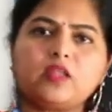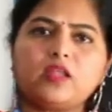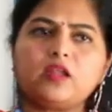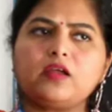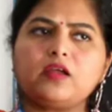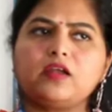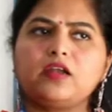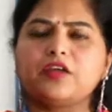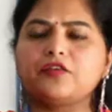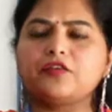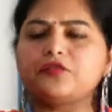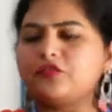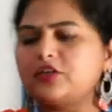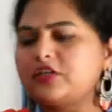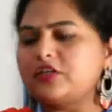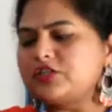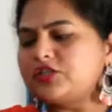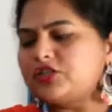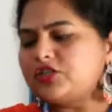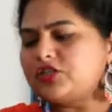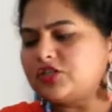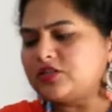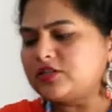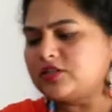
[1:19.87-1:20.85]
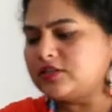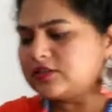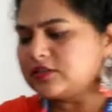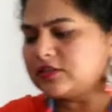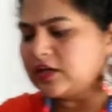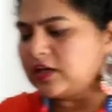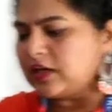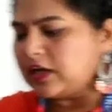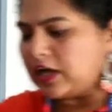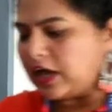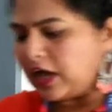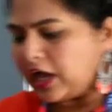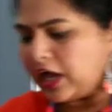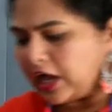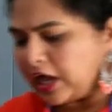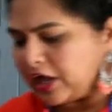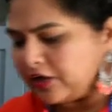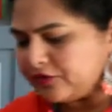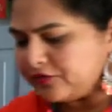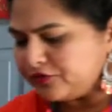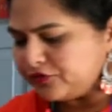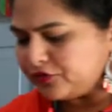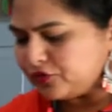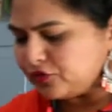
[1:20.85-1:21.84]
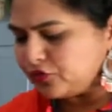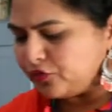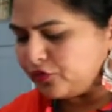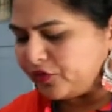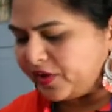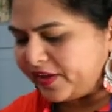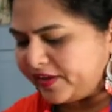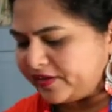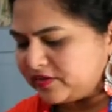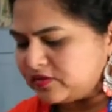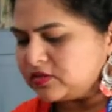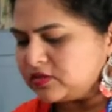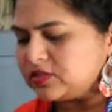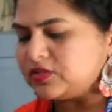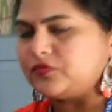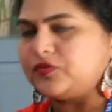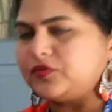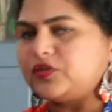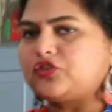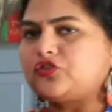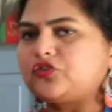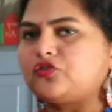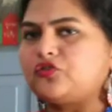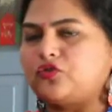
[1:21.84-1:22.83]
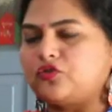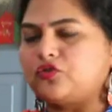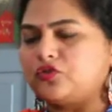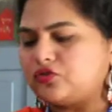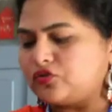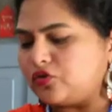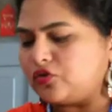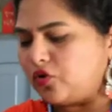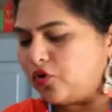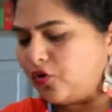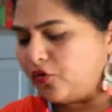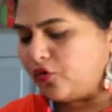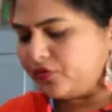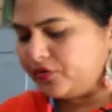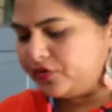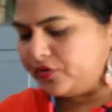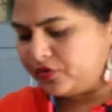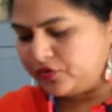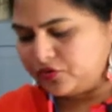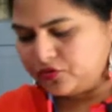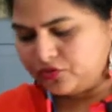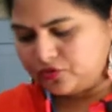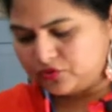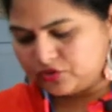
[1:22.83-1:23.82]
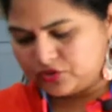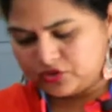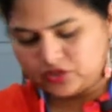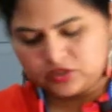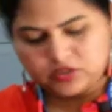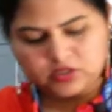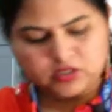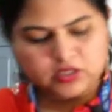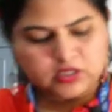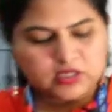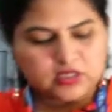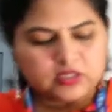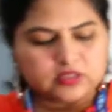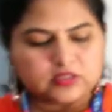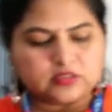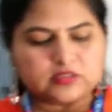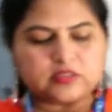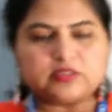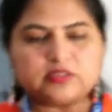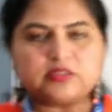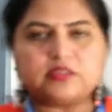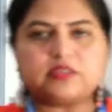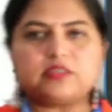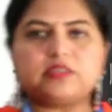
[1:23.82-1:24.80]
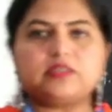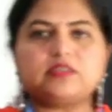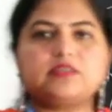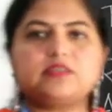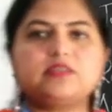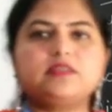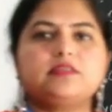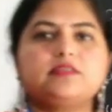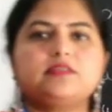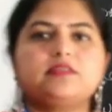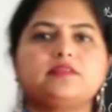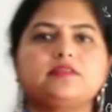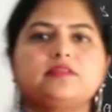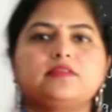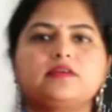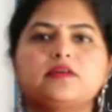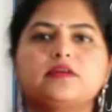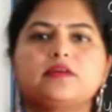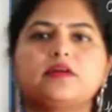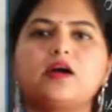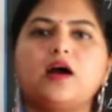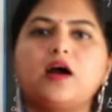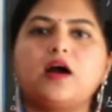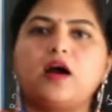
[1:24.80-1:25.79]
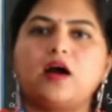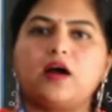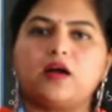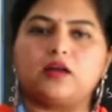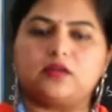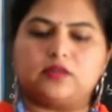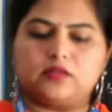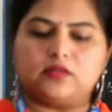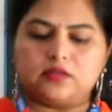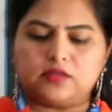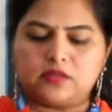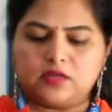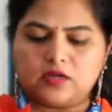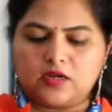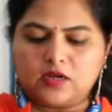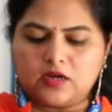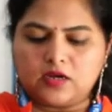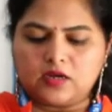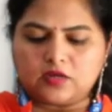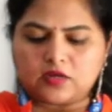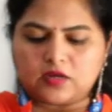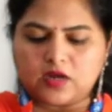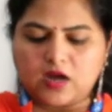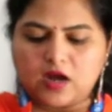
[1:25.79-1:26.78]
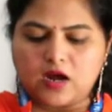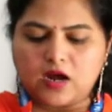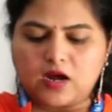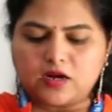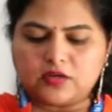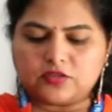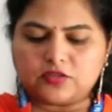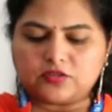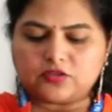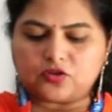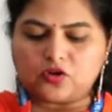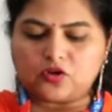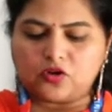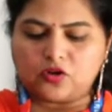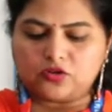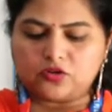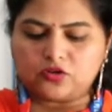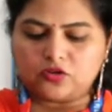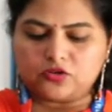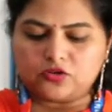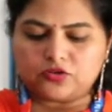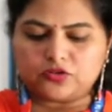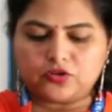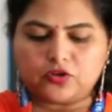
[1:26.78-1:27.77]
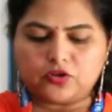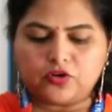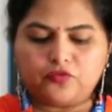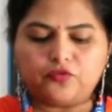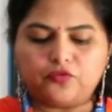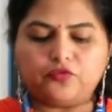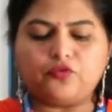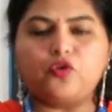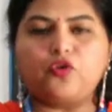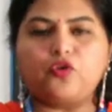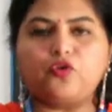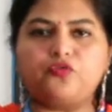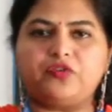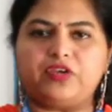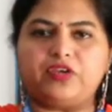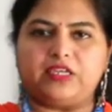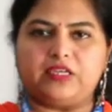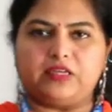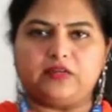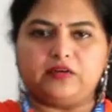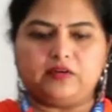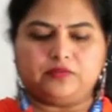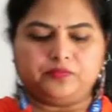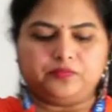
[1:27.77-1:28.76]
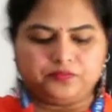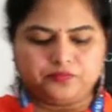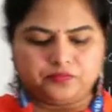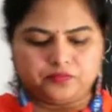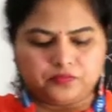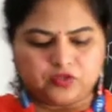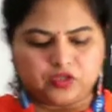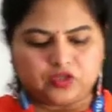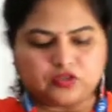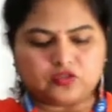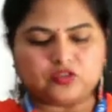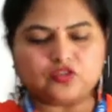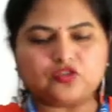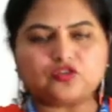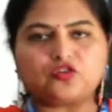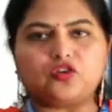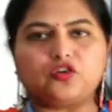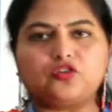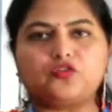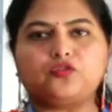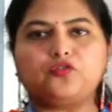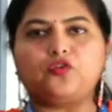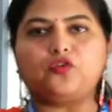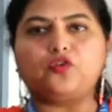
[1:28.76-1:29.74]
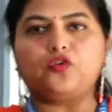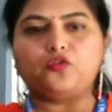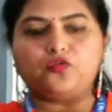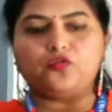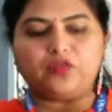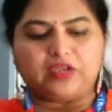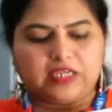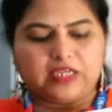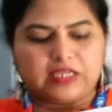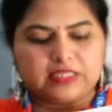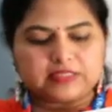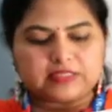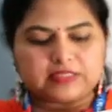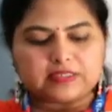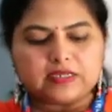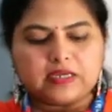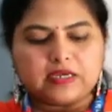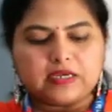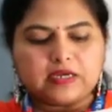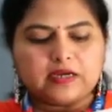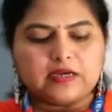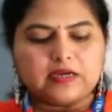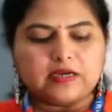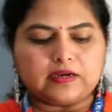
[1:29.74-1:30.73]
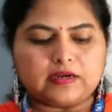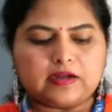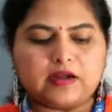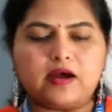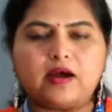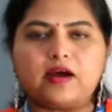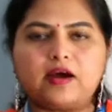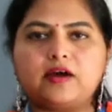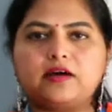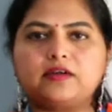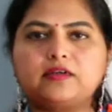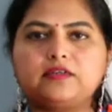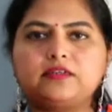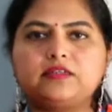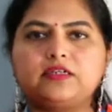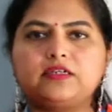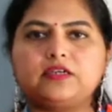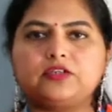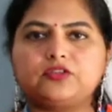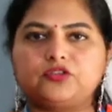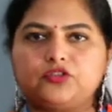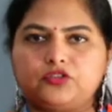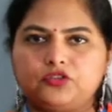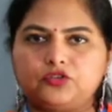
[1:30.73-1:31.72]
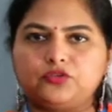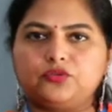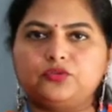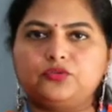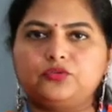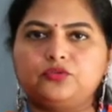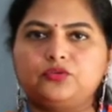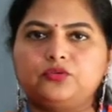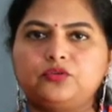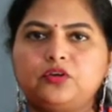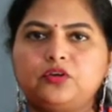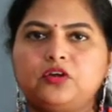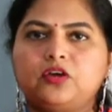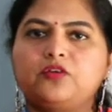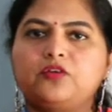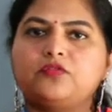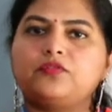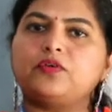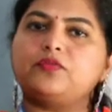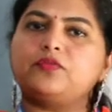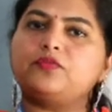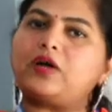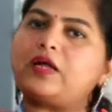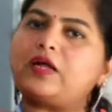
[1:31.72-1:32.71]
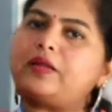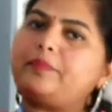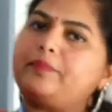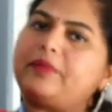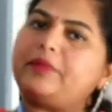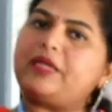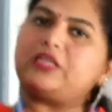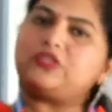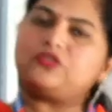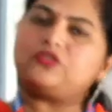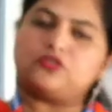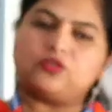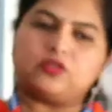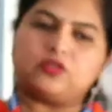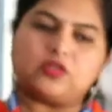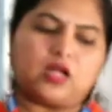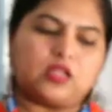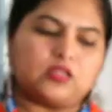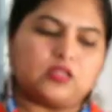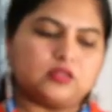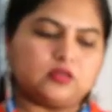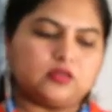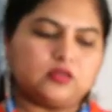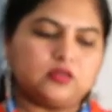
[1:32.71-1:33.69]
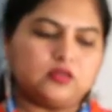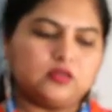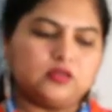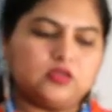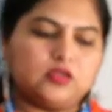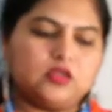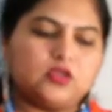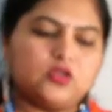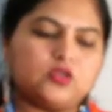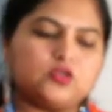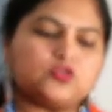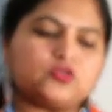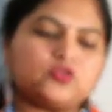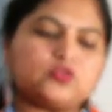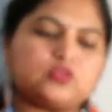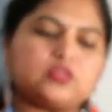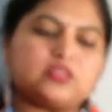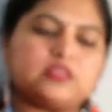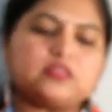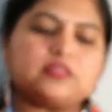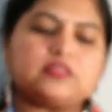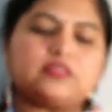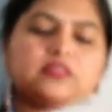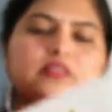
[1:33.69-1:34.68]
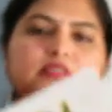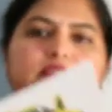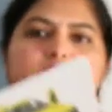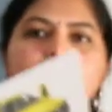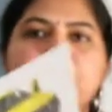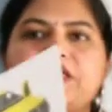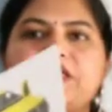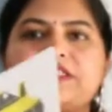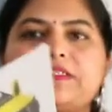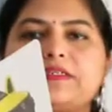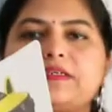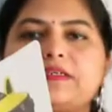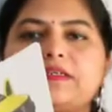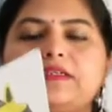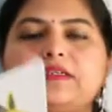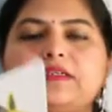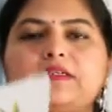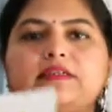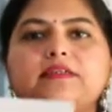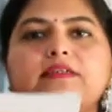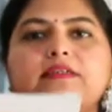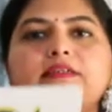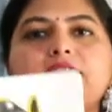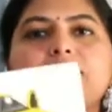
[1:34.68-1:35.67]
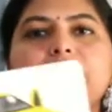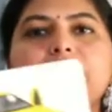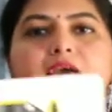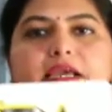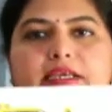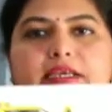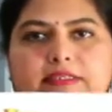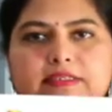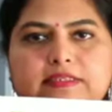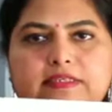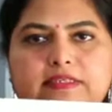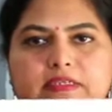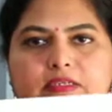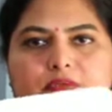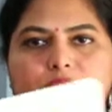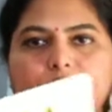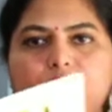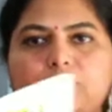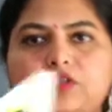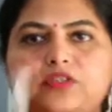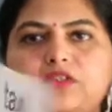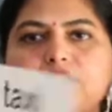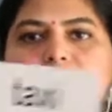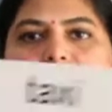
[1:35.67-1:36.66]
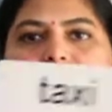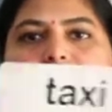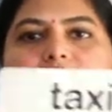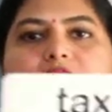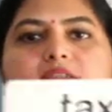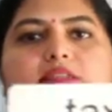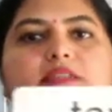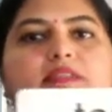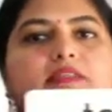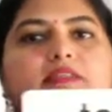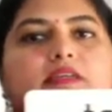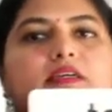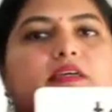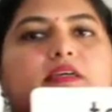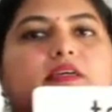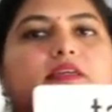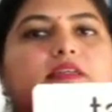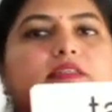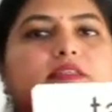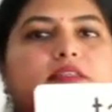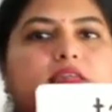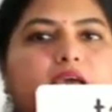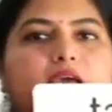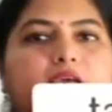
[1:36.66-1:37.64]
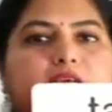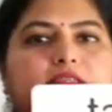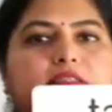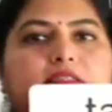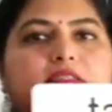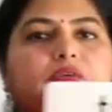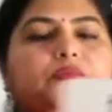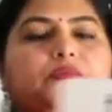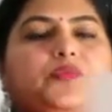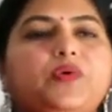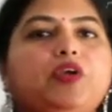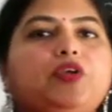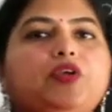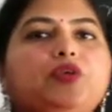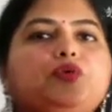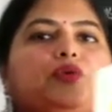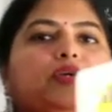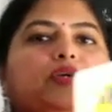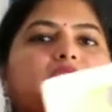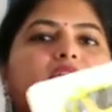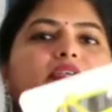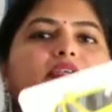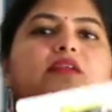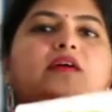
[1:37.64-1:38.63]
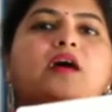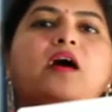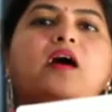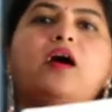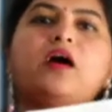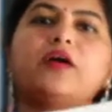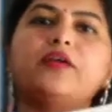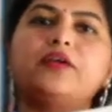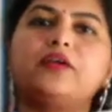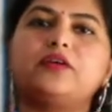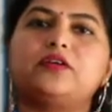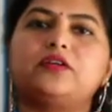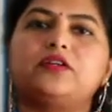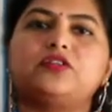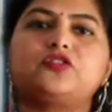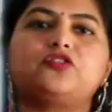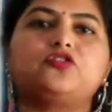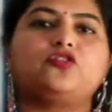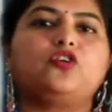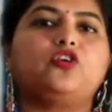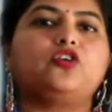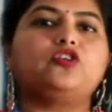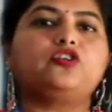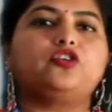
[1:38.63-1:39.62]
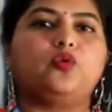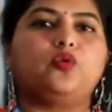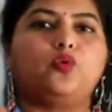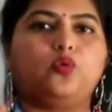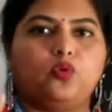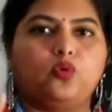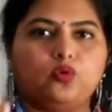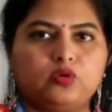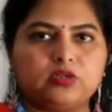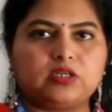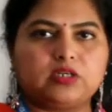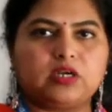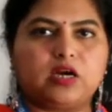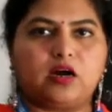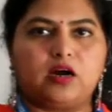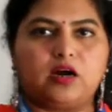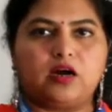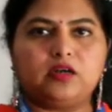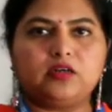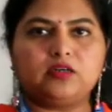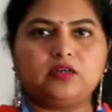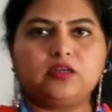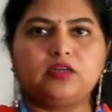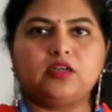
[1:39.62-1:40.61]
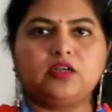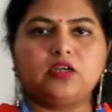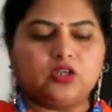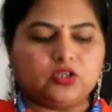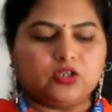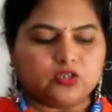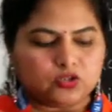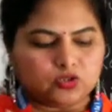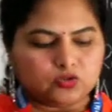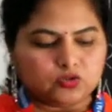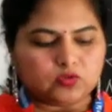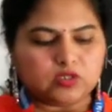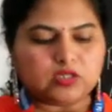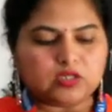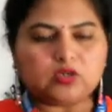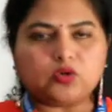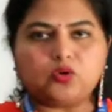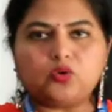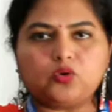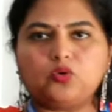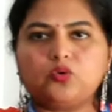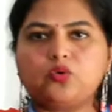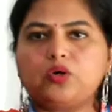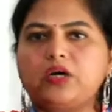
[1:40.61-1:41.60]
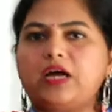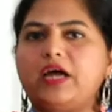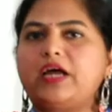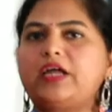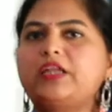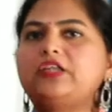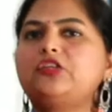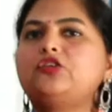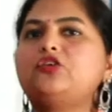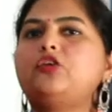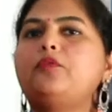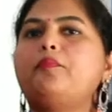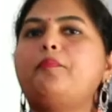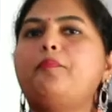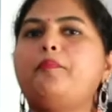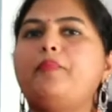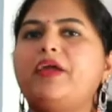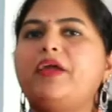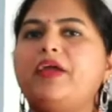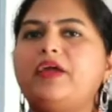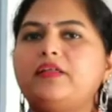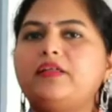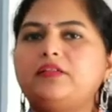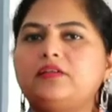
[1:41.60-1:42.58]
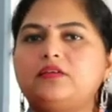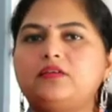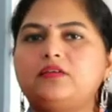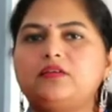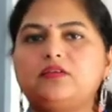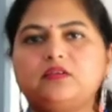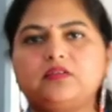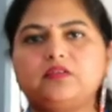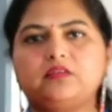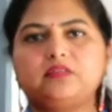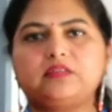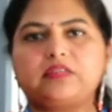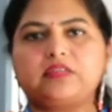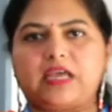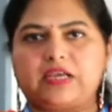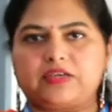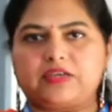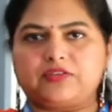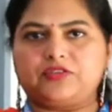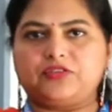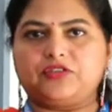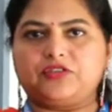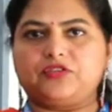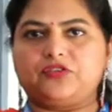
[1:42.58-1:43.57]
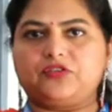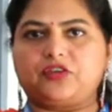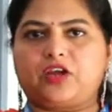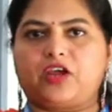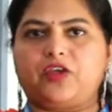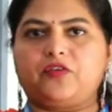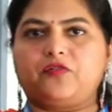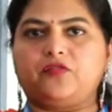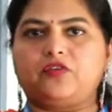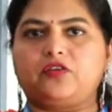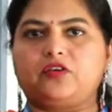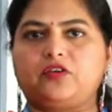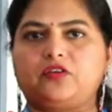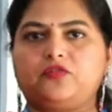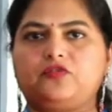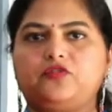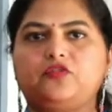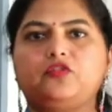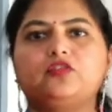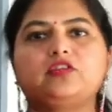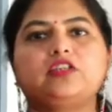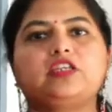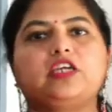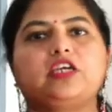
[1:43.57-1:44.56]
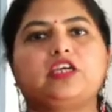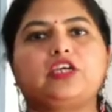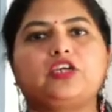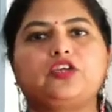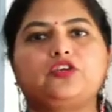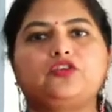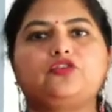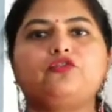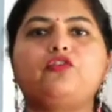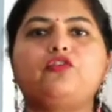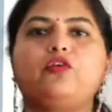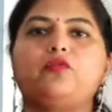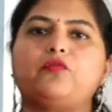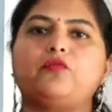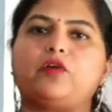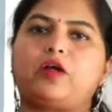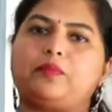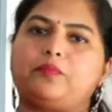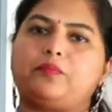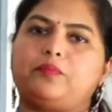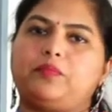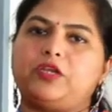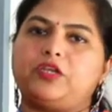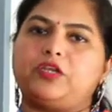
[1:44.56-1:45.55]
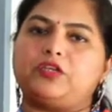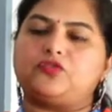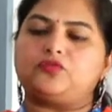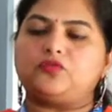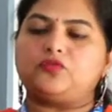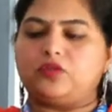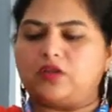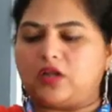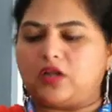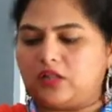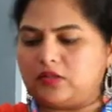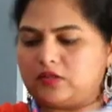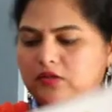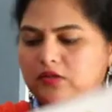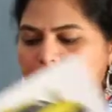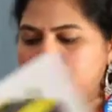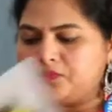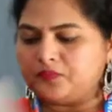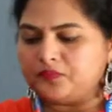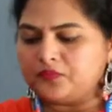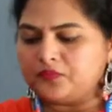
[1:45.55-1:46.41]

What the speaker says: Like for instance, I have few vehicles which goes on the road. This is a car. A car is called also four-wheeler because it's got four wheels. A car takes you from one place to another. So this is basically a taxi. What is this? Taxi, where you can hire. It's not your own car. You will go and you will pay the taxi driver for taking you from one place to another.